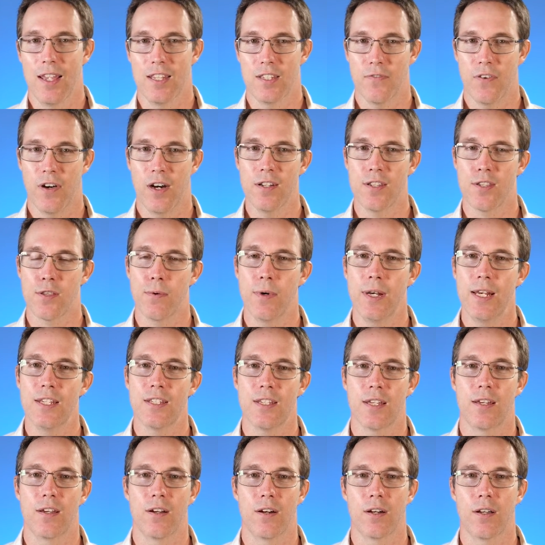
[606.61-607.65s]
as far as
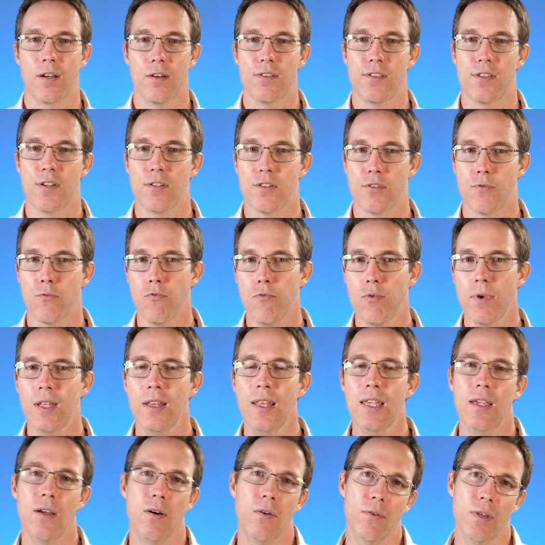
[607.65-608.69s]
3DSecure goes, there's
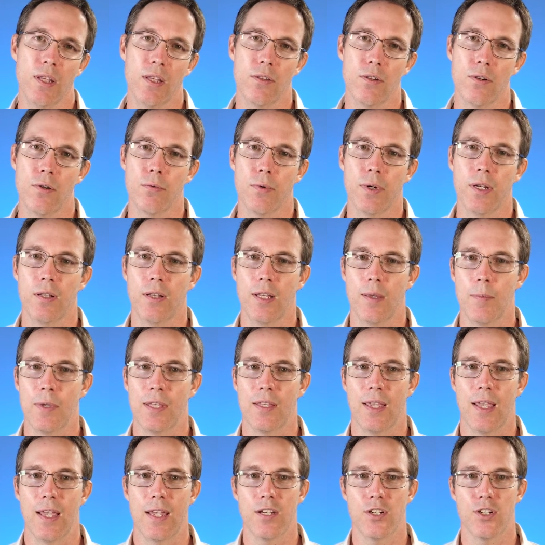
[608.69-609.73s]
really only two real
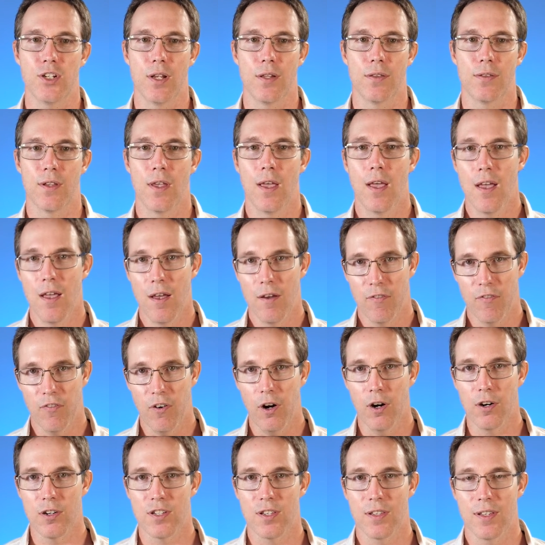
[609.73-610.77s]
limitations.
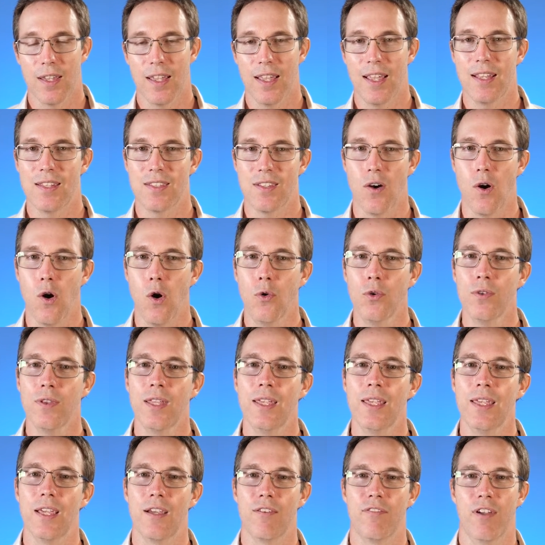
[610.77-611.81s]
First, it's
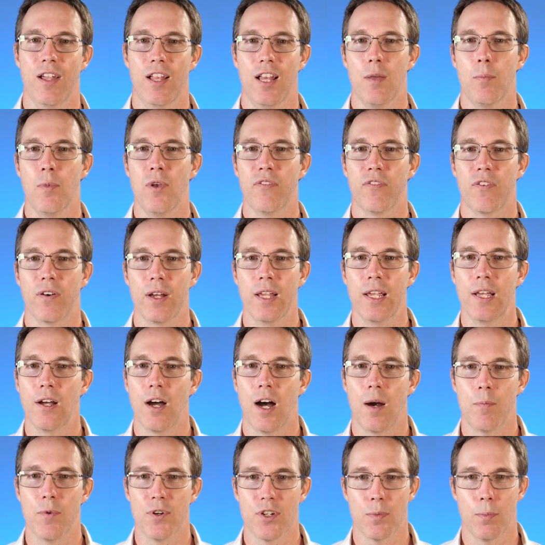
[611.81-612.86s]
only available for
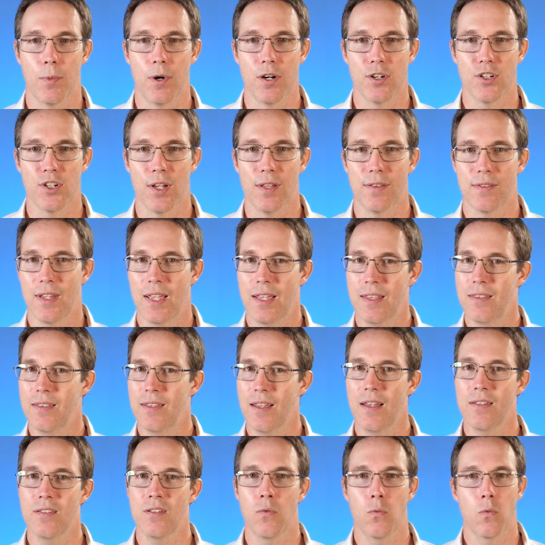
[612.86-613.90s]
e-commerce merchants. It
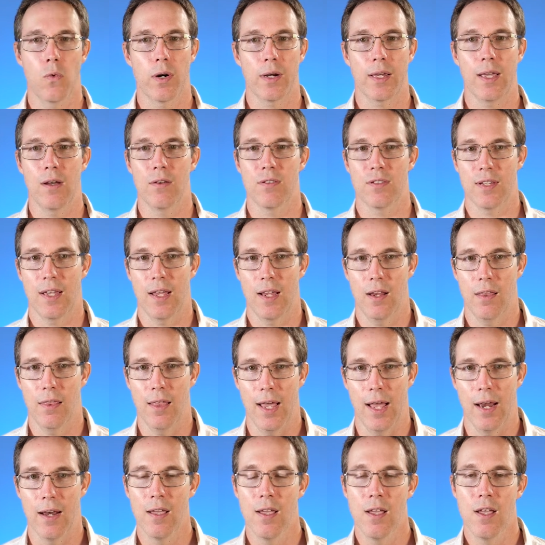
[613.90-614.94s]
doesn't work outside of
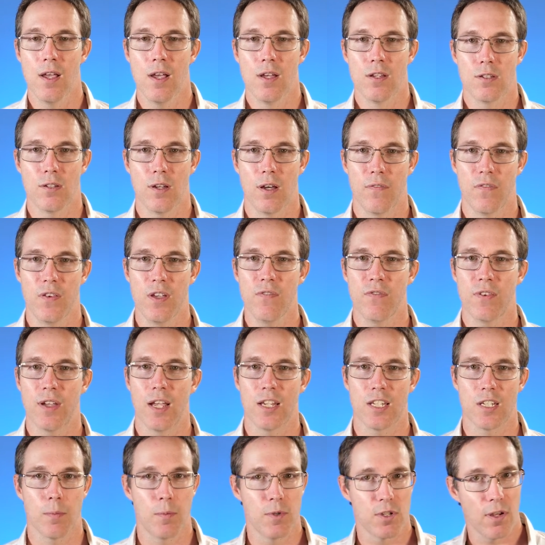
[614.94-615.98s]
that. So if you have
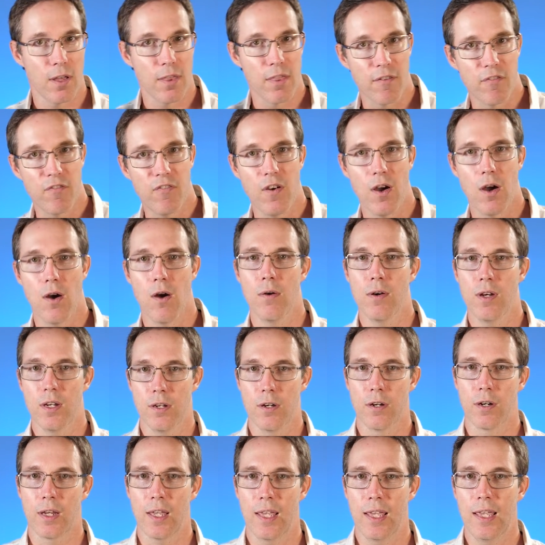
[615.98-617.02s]
customers on the phone
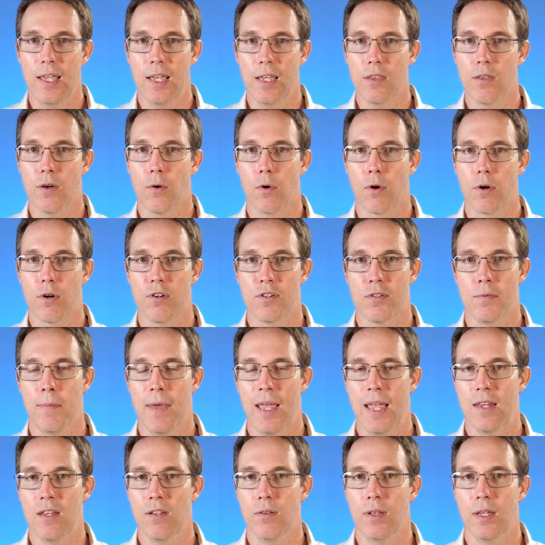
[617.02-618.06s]
and you're keying the orders
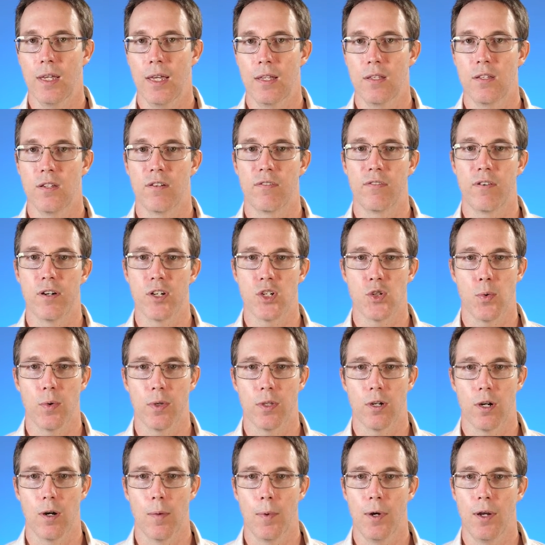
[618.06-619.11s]
manually into your virtual
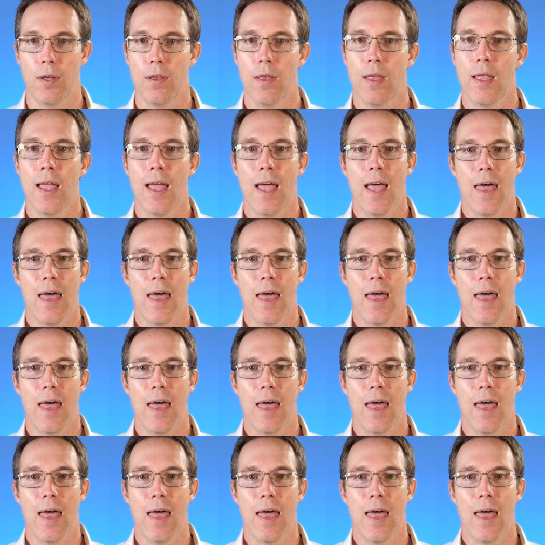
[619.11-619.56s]
terminal,